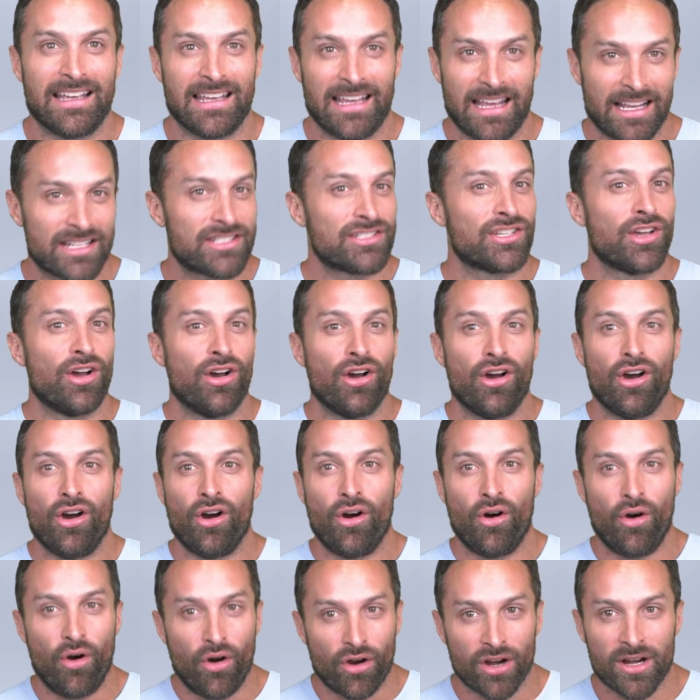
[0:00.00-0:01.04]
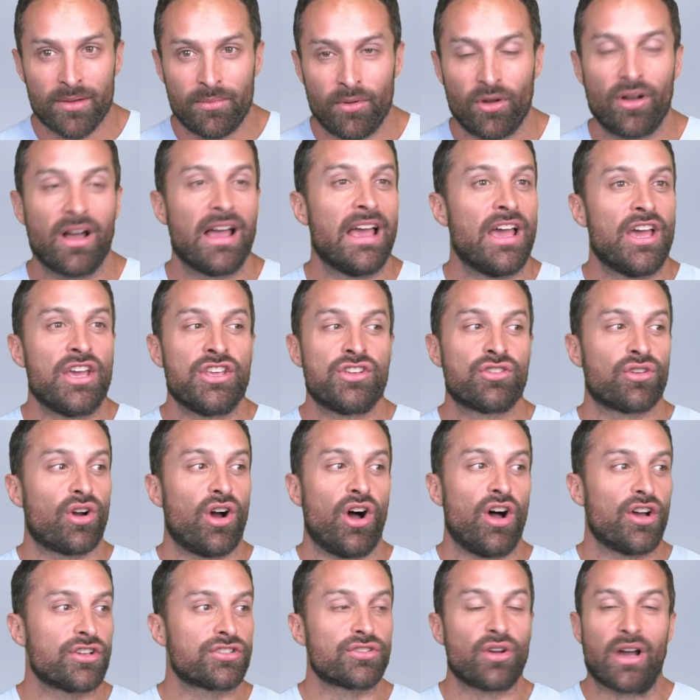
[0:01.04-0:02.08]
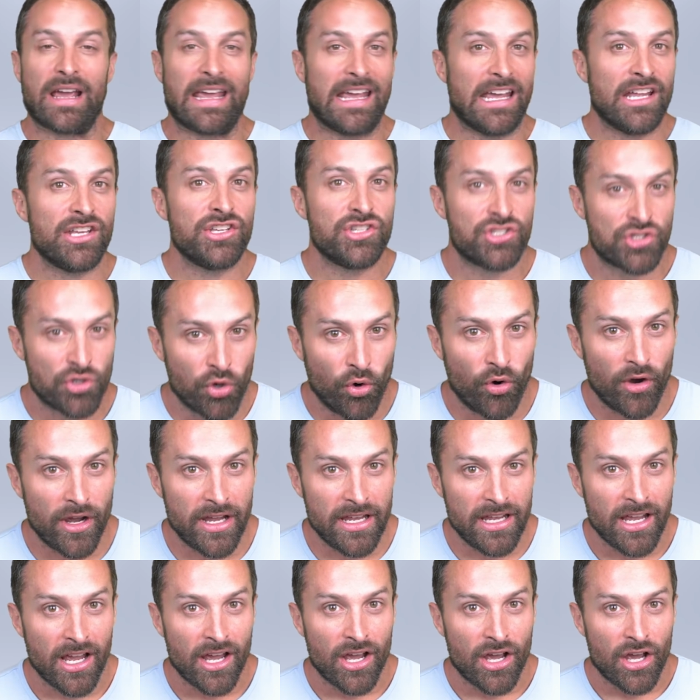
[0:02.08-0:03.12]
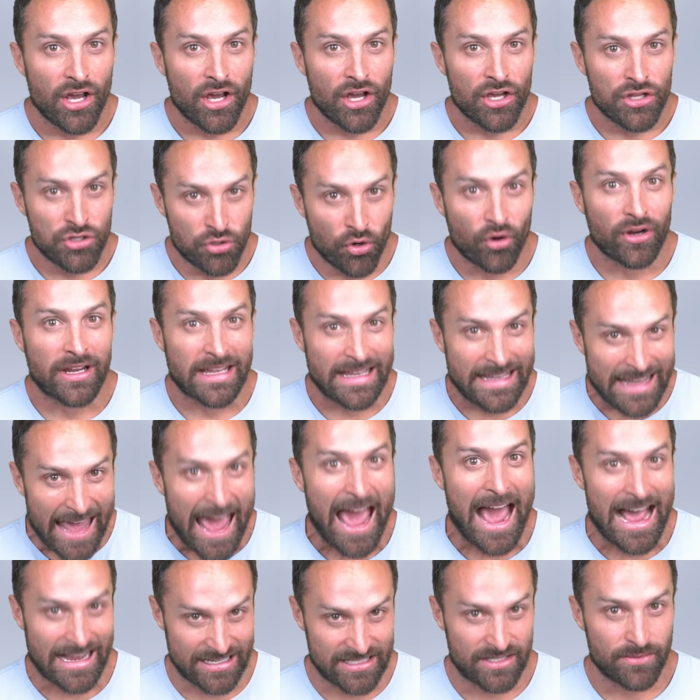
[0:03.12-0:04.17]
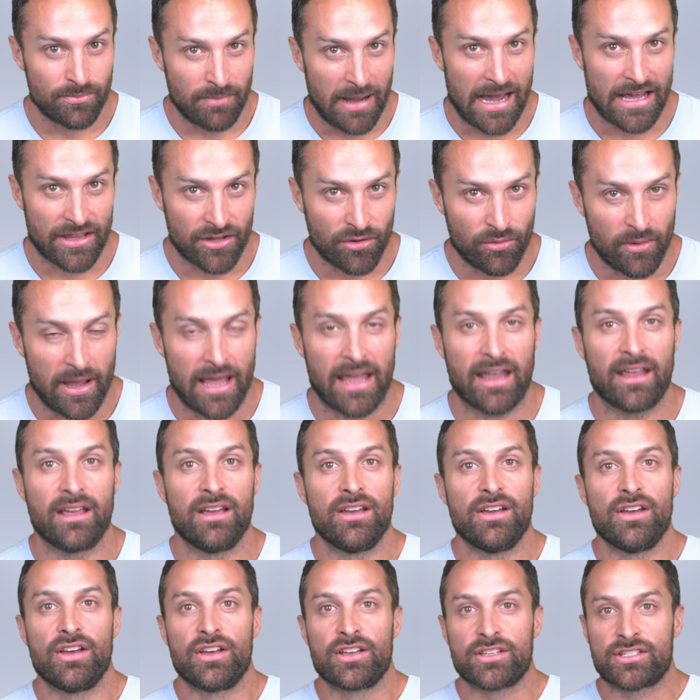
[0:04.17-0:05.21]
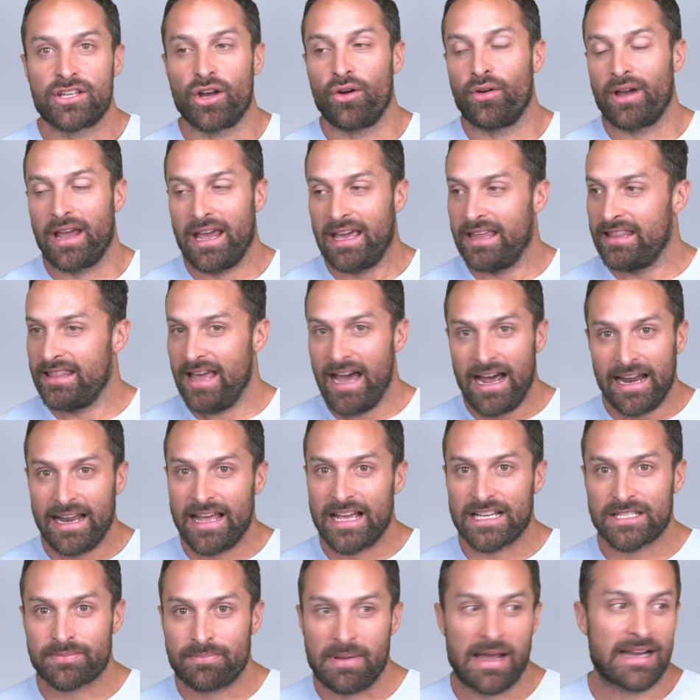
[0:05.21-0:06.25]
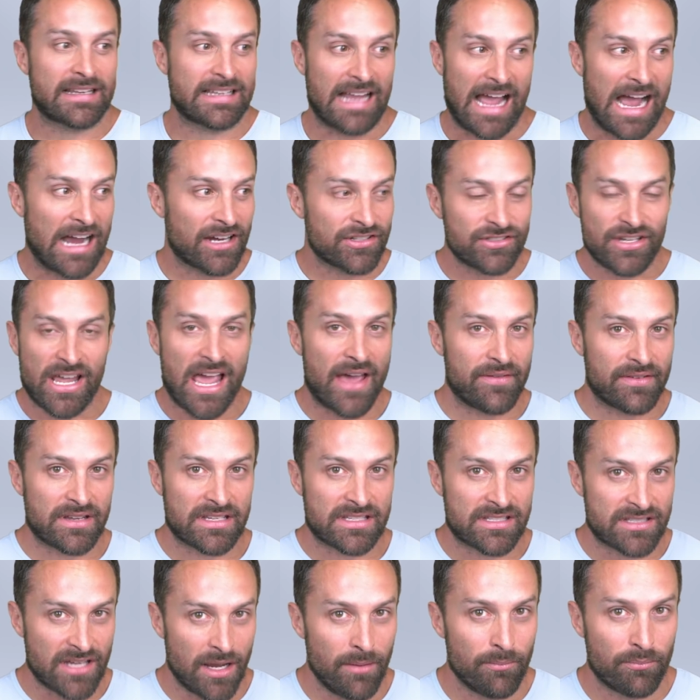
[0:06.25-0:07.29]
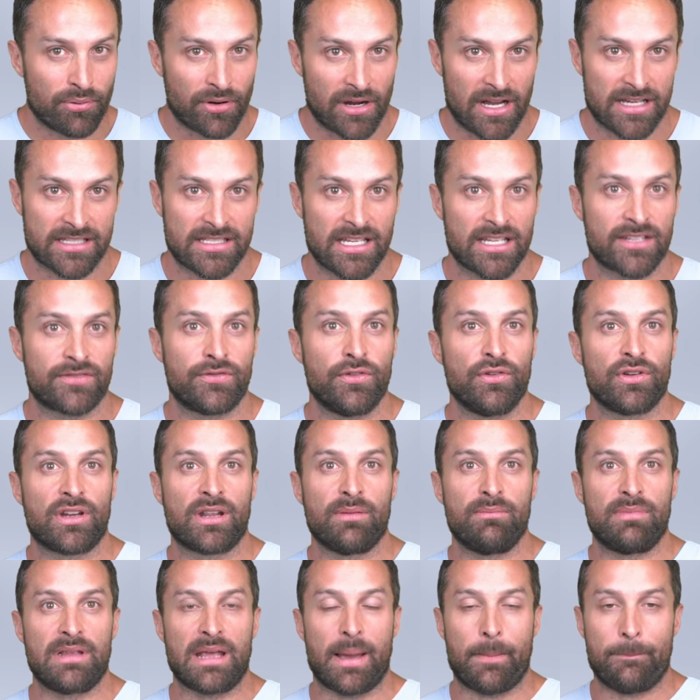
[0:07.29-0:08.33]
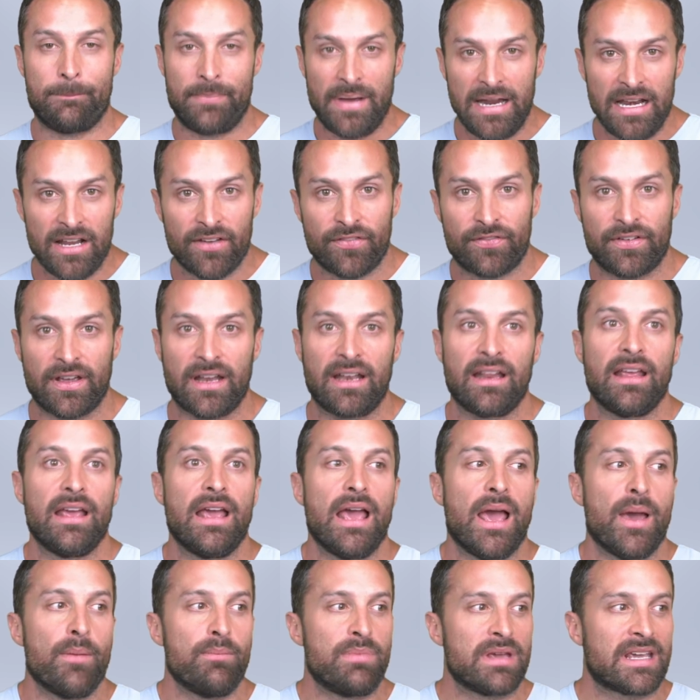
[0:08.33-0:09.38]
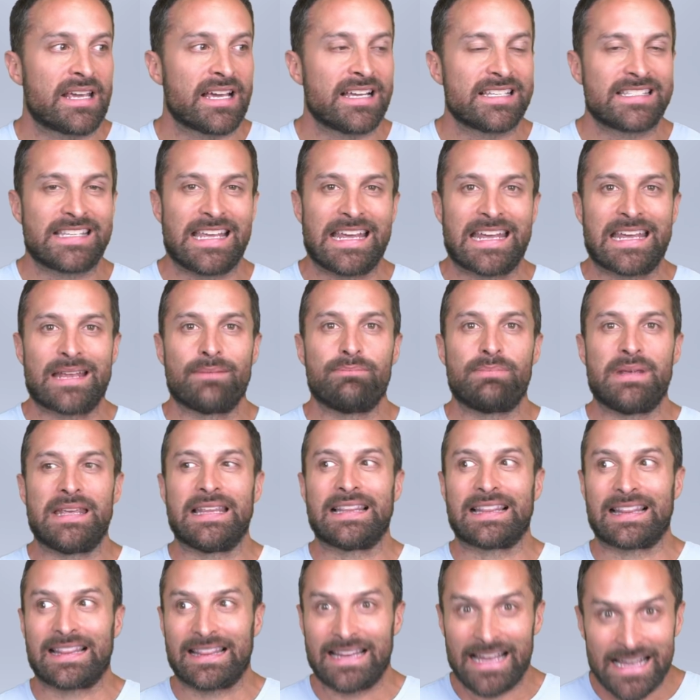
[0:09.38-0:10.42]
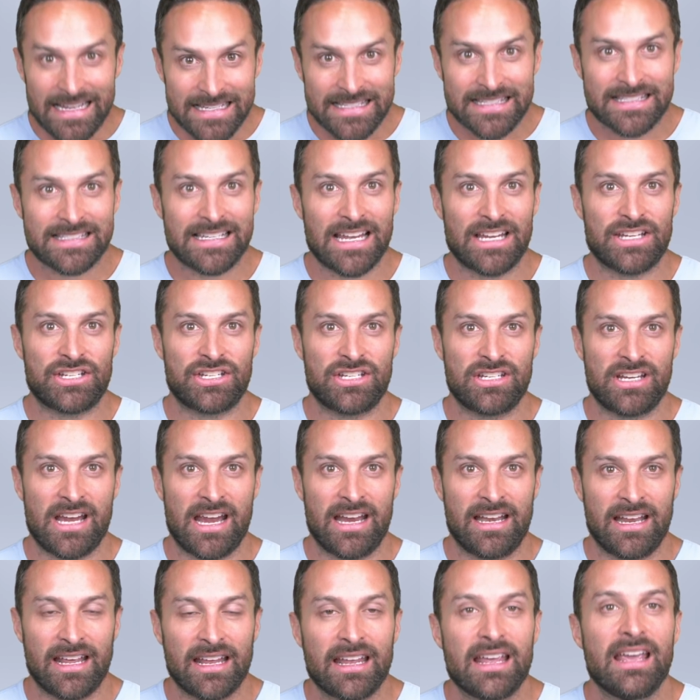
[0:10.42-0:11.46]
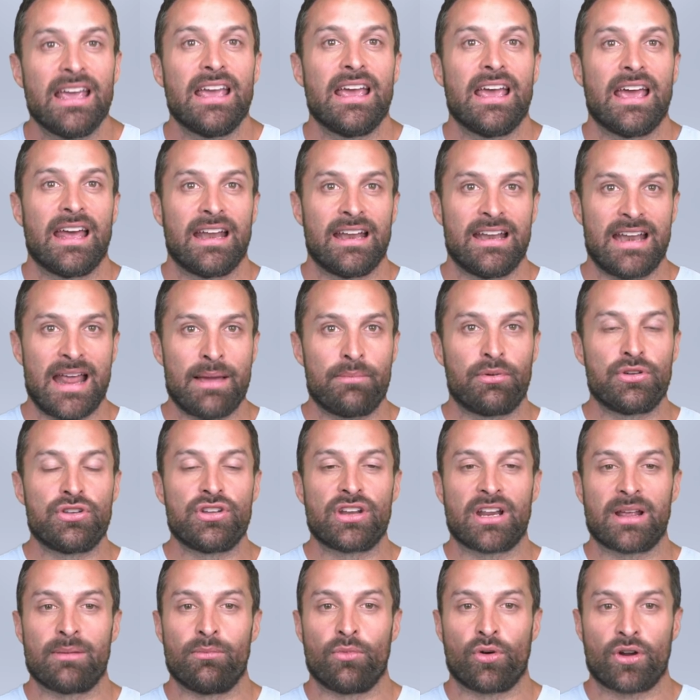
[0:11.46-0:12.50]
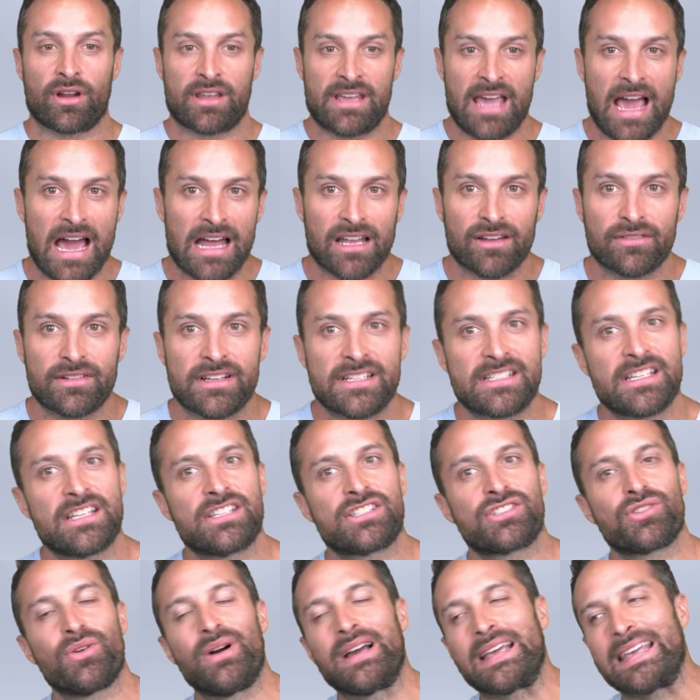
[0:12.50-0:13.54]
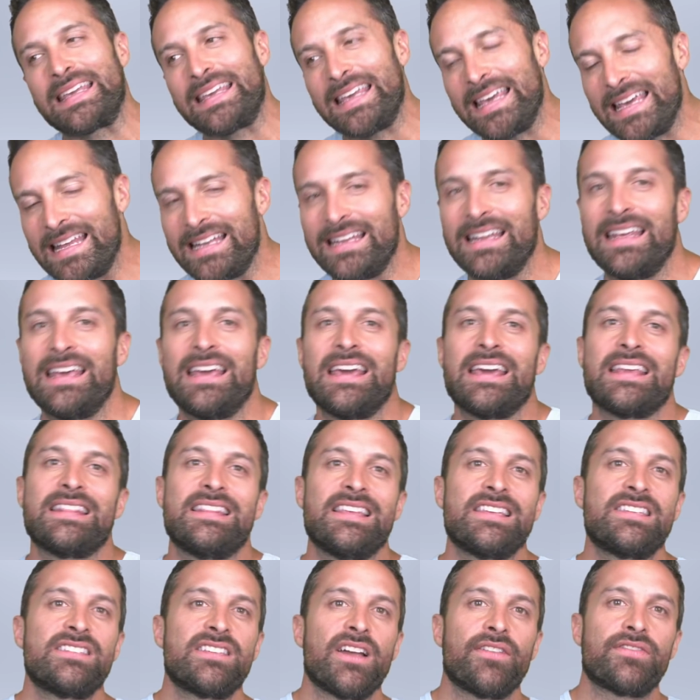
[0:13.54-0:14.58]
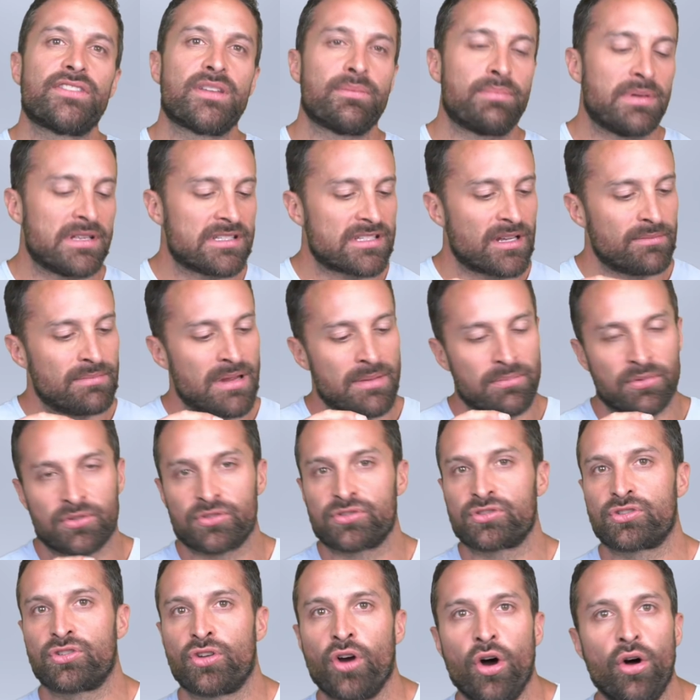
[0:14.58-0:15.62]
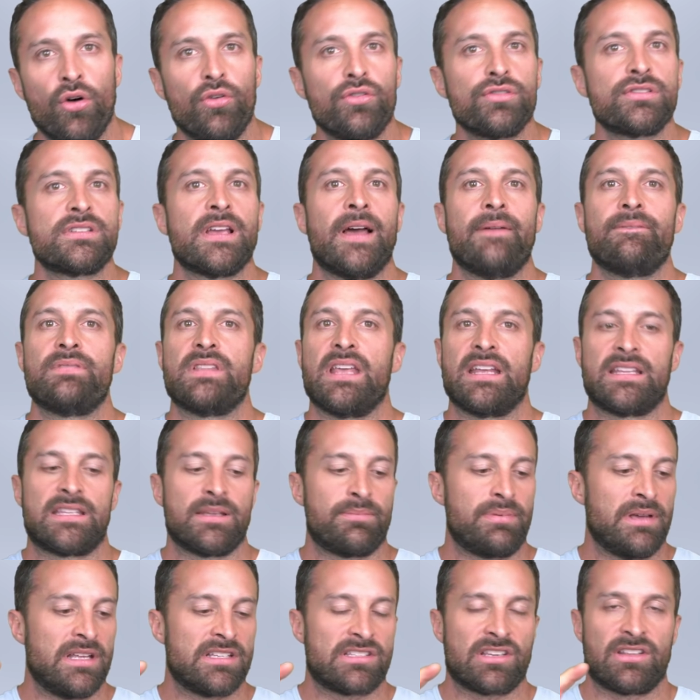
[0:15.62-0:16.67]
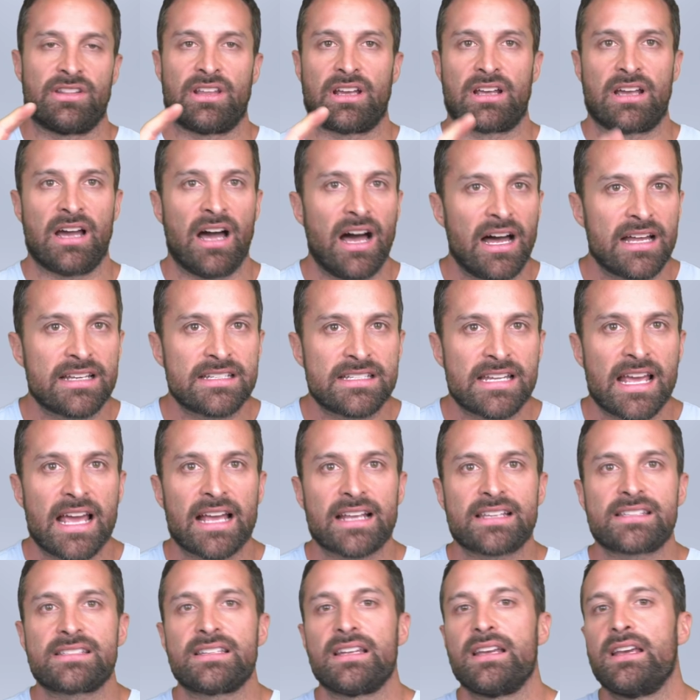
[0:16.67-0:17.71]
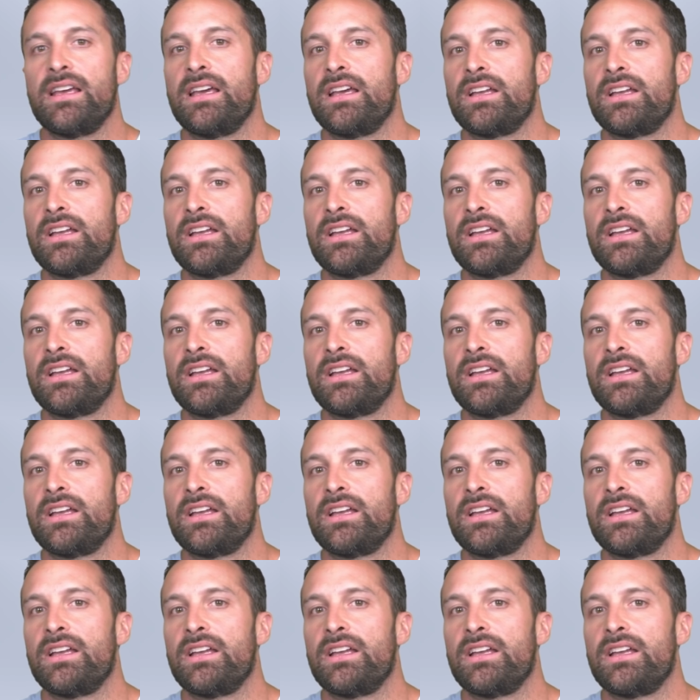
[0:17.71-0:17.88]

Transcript: It's horrible. You're also enjoy your gas, by the way. So in that aspect, actually having some processed food can be a benefit because it can be less satiating and enable you to get more calories in. So again, this stuff depends on people's goals. It depends on the context.